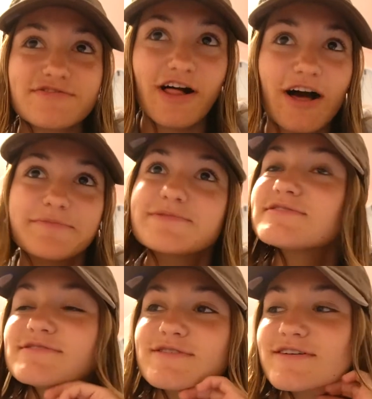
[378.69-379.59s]

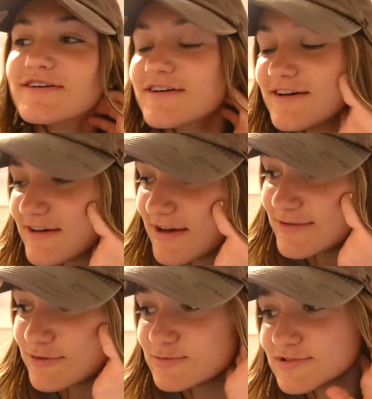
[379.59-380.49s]
flops, I
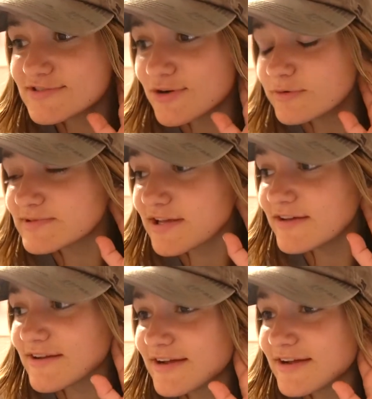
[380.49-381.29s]
will be so upset.